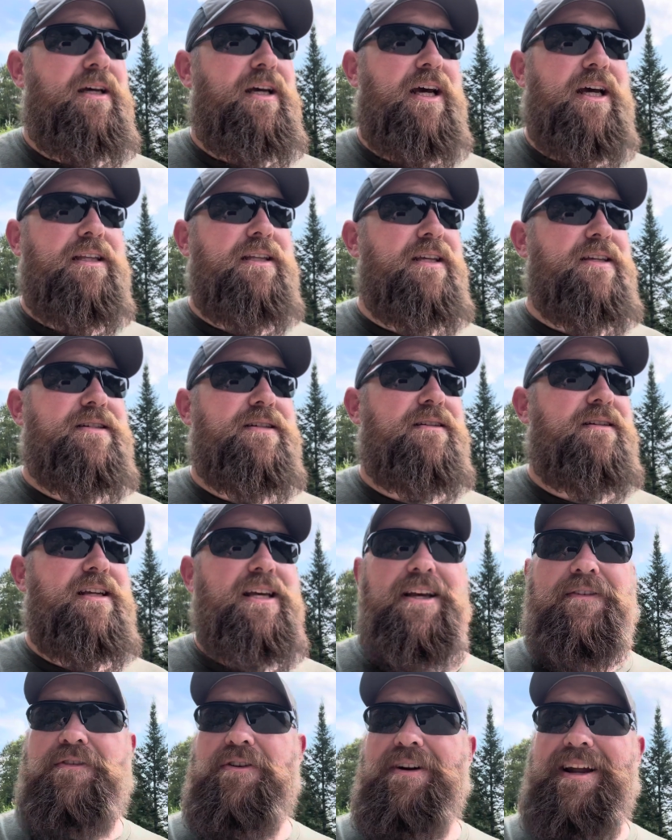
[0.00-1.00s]
And listen,
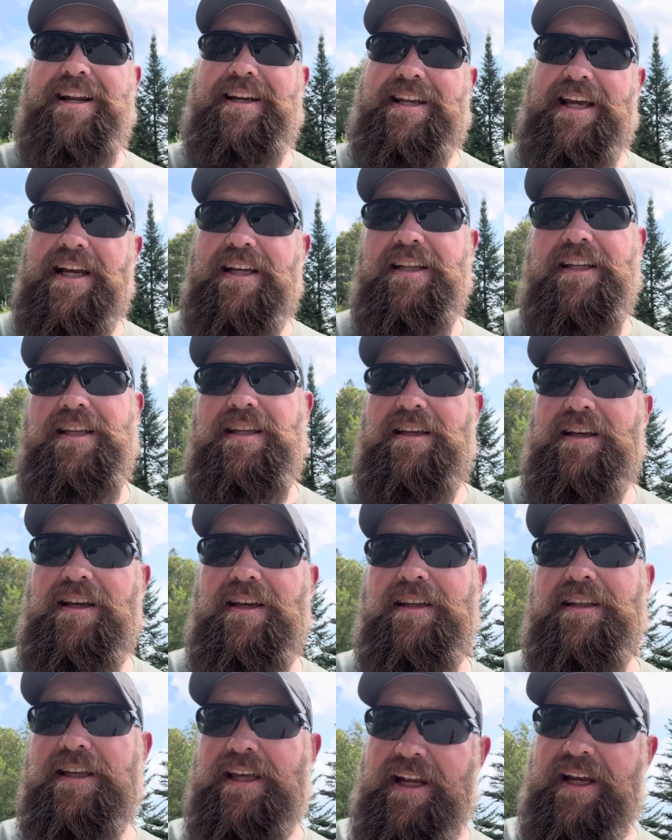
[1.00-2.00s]
if you're not daily
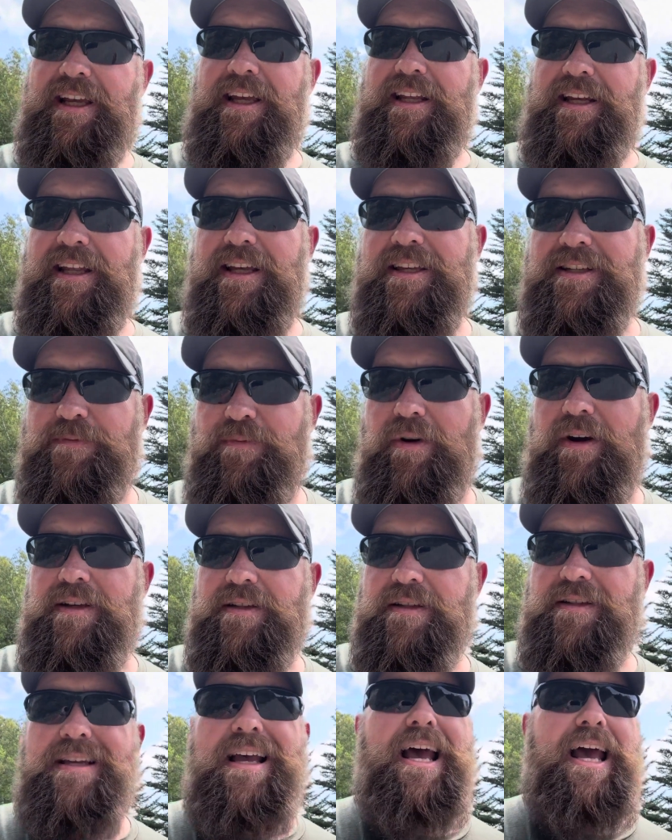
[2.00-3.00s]
getting into his
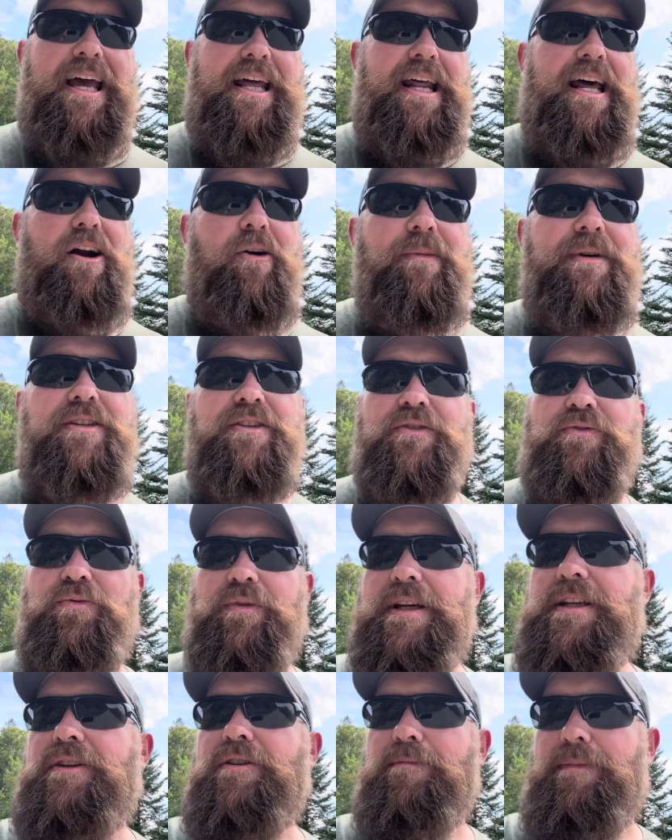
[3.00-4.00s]
presence, and I don't mean just
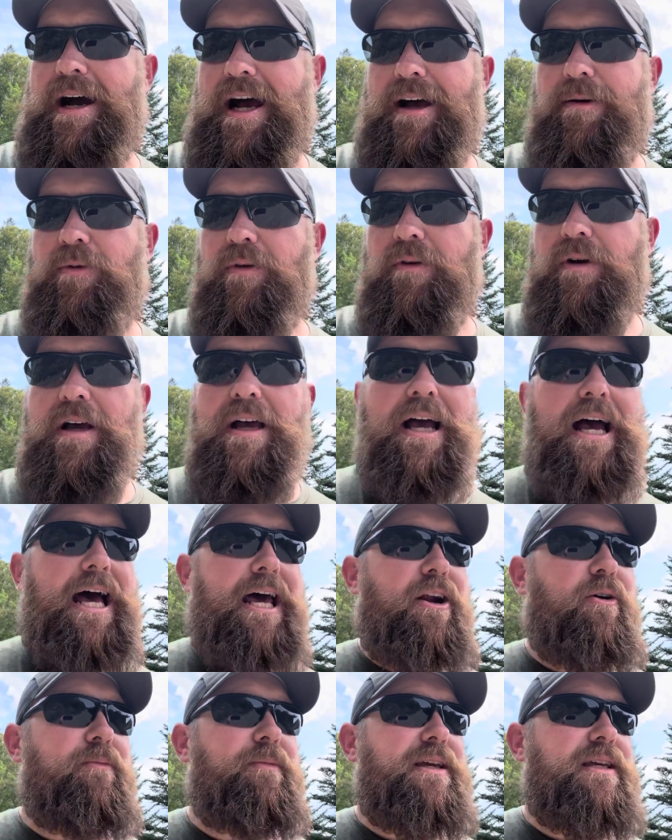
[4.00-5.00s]
reading your Bible, I
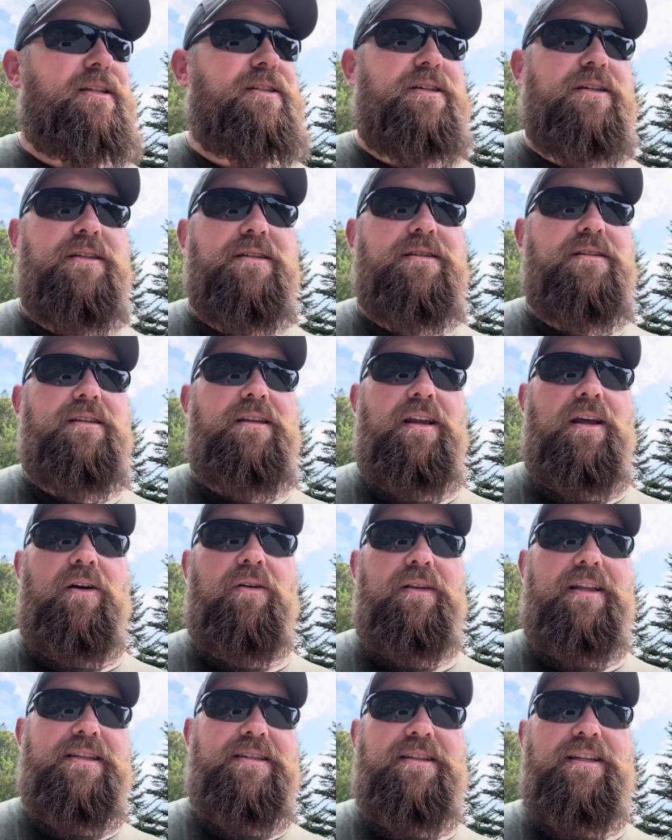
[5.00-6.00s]
don't mean just, you know,
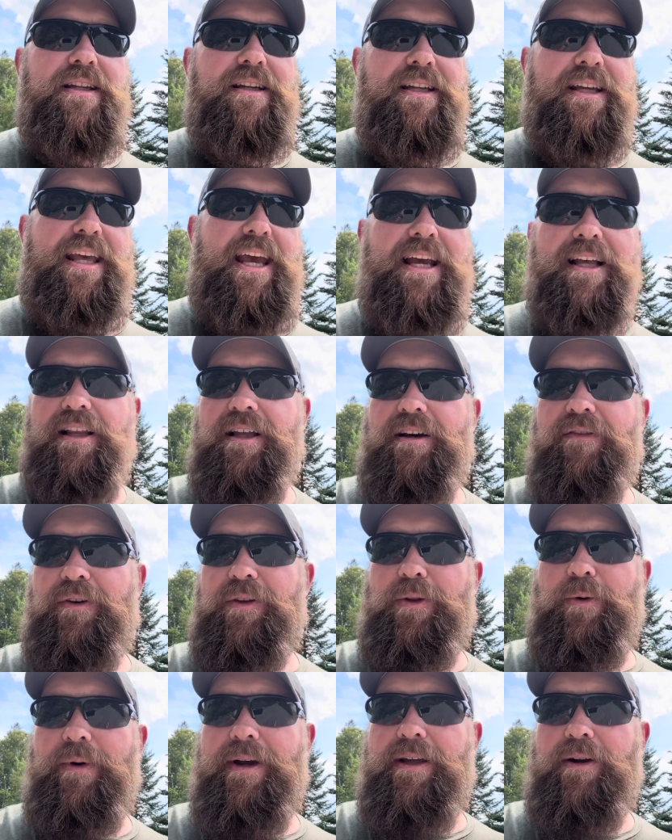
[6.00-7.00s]
listening to K-LOVE on
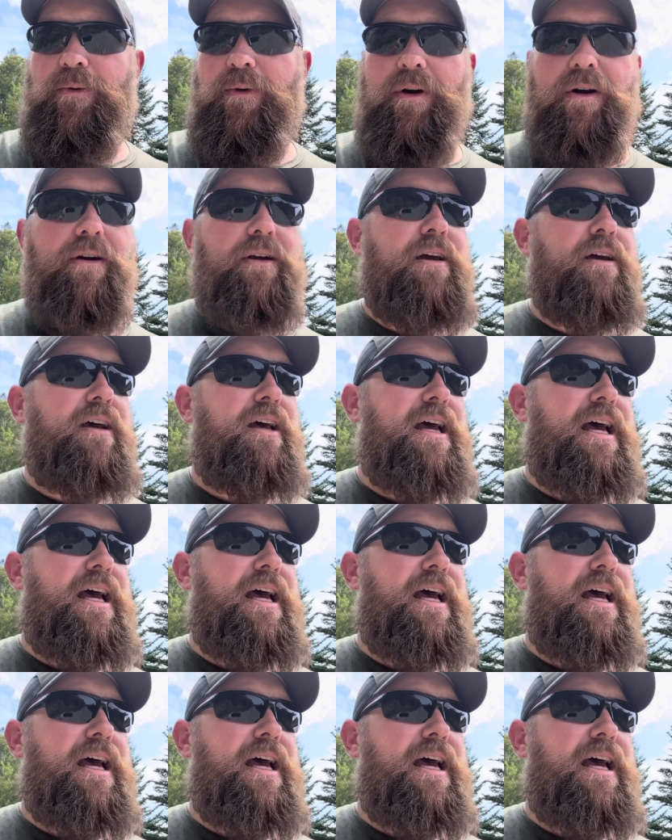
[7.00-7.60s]
the way to work.